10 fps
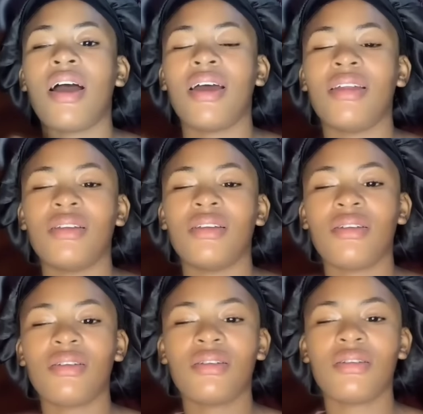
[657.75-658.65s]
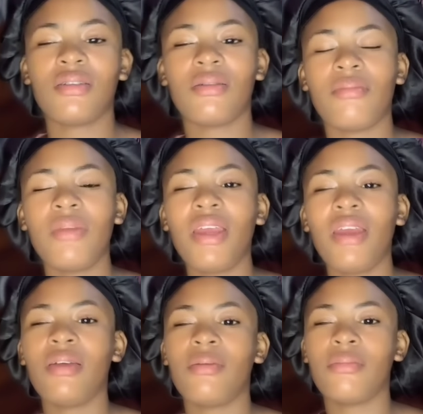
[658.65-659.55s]
And
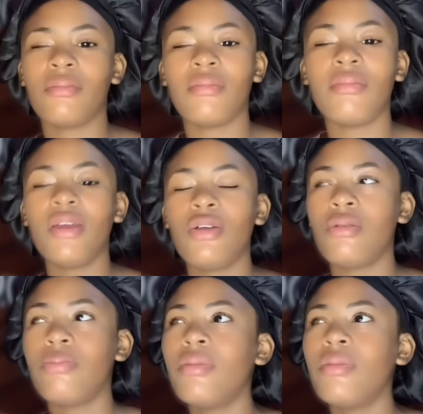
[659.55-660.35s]
me